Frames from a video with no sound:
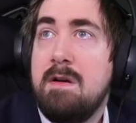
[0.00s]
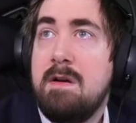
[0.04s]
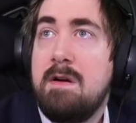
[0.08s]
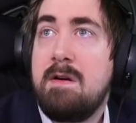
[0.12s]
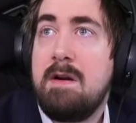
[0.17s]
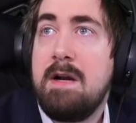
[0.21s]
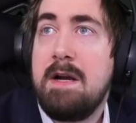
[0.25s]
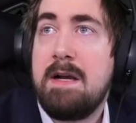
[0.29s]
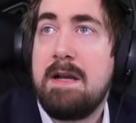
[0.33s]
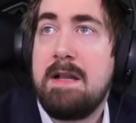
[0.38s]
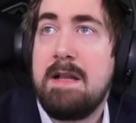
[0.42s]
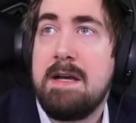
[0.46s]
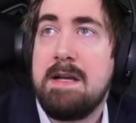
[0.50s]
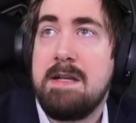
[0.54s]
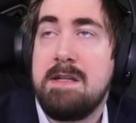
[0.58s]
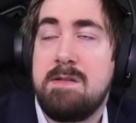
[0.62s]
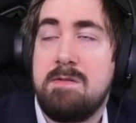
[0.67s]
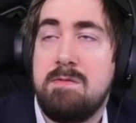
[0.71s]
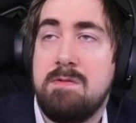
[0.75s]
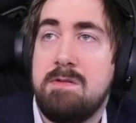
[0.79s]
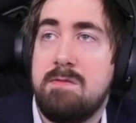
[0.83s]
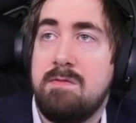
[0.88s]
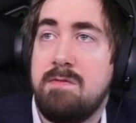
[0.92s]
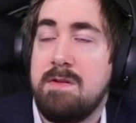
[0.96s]

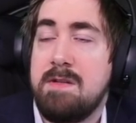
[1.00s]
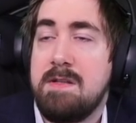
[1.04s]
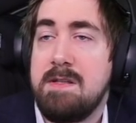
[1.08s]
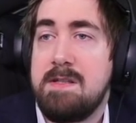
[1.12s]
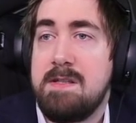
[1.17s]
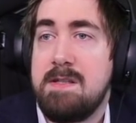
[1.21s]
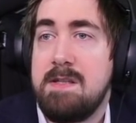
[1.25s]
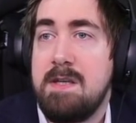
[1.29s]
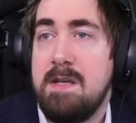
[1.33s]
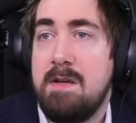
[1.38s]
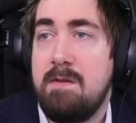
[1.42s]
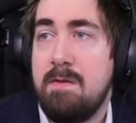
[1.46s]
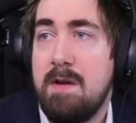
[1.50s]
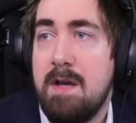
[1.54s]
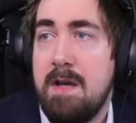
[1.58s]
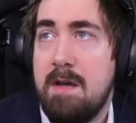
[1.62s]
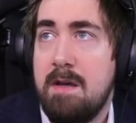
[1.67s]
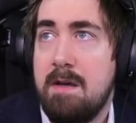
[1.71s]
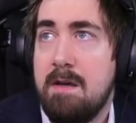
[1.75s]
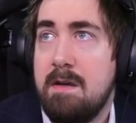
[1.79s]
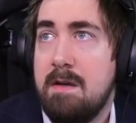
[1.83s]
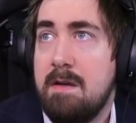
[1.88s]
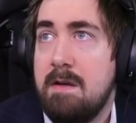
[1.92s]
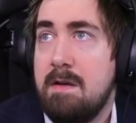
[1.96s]
Cracklands was for this league, right?